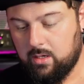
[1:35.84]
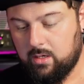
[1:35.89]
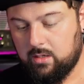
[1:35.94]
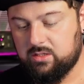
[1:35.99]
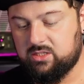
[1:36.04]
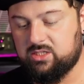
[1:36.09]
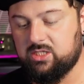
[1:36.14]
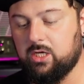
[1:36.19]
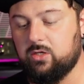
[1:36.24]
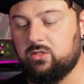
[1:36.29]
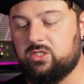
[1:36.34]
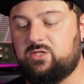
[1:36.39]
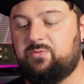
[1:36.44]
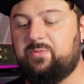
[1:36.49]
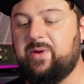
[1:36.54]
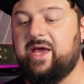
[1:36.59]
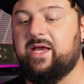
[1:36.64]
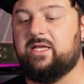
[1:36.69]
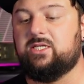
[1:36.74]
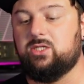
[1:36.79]
So
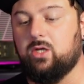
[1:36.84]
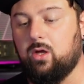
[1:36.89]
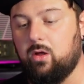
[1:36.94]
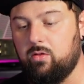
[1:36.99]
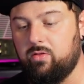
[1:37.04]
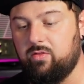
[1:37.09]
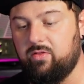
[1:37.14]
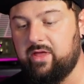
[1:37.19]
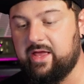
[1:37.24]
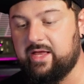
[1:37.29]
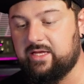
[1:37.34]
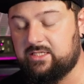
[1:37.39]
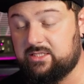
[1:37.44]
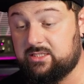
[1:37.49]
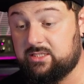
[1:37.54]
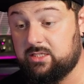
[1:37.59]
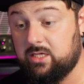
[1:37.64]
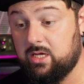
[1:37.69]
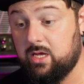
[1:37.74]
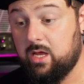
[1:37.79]
specs on
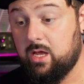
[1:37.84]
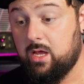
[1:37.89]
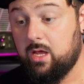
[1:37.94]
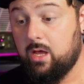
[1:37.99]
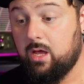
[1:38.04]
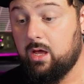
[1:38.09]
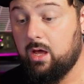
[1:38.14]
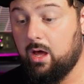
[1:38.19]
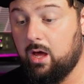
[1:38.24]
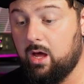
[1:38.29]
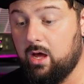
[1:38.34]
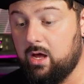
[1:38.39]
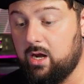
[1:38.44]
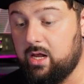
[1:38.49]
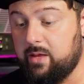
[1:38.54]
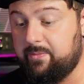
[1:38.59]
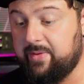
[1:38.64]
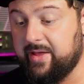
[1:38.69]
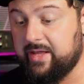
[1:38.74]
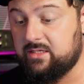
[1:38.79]
this
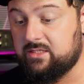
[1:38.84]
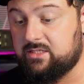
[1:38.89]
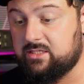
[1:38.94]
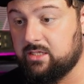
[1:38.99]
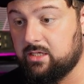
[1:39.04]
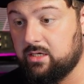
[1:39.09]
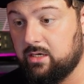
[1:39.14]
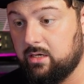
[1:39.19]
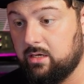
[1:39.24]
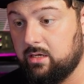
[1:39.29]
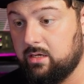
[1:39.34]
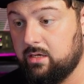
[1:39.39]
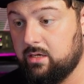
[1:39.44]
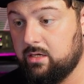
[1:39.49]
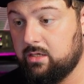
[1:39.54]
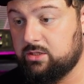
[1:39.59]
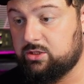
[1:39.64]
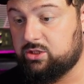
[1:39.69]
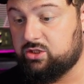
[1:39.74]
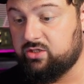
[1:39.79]
Harley Benton
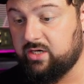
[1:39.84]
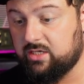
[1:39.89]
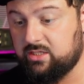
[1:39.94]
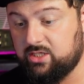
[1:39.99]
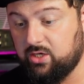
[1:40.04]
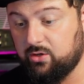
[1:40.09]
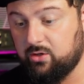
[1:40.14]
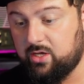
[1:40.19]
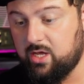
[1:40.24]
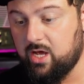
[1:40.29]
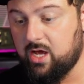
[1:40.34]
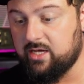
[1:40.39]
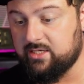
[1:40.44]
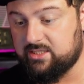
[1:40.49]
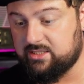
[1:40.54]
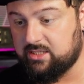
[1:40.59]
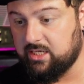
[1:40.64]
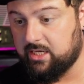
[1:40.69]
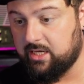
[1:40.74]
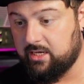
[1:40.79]

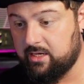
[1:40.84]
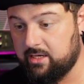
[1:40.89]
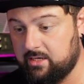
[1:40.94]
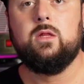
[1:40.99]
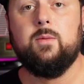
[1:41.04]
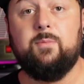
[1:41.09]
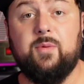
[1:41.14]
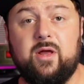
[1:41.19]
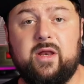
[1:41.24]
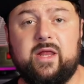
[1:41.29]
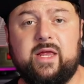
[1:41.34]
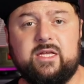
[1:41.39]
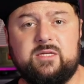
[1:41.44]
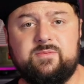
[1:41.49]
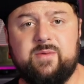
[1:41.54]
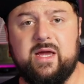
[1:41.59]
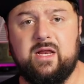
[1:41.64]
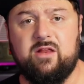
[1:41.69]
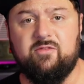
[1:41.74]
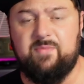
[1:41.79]
Stratocaster. The body is
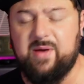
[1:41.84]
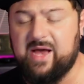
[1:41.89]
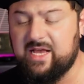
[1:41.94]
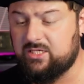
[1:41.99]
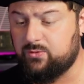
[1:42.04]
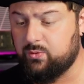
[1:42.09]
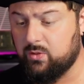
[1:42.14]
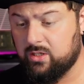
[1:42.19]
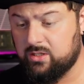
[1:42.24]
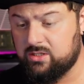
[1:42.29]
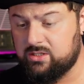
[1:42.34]
made of basswood.